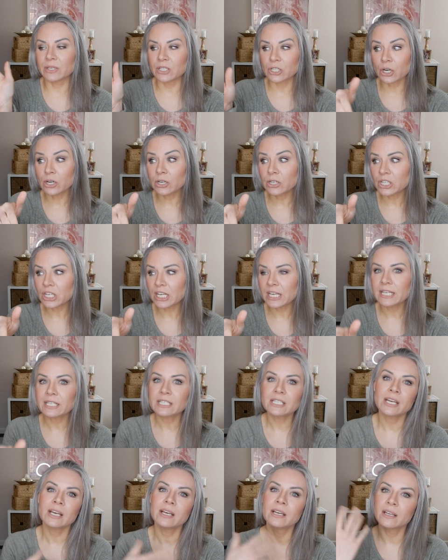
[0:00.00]
recharge
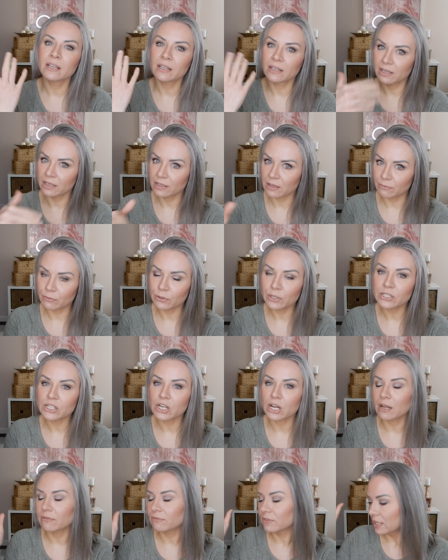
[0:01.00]
it, get the
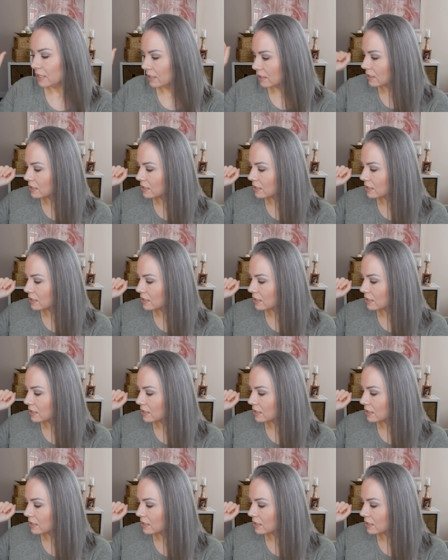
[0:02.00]
footage off,